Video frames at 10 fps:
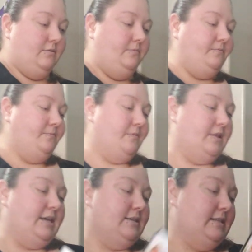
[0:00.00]

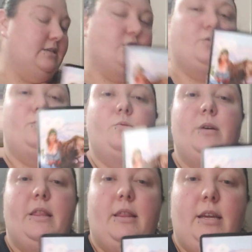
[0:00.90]
They sent you
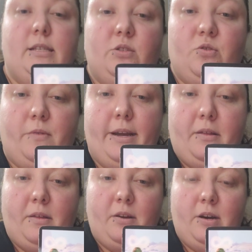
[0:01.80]
the
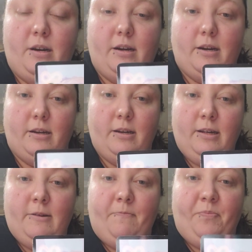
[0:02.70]
Strength card.
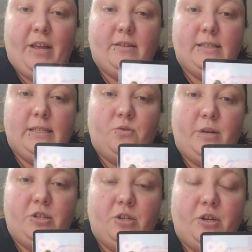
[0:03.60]
Now this
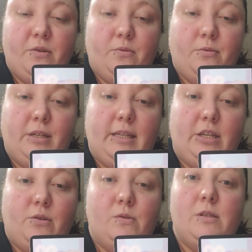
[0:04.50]
situation could really
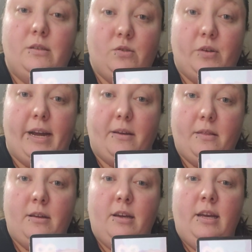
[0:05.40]
use
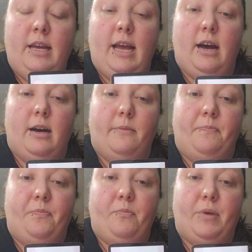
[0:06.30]
strength,
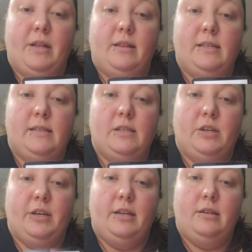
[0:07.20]
but this is a
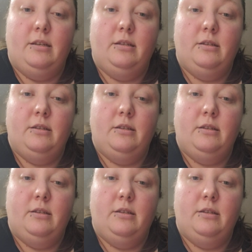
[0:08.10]
good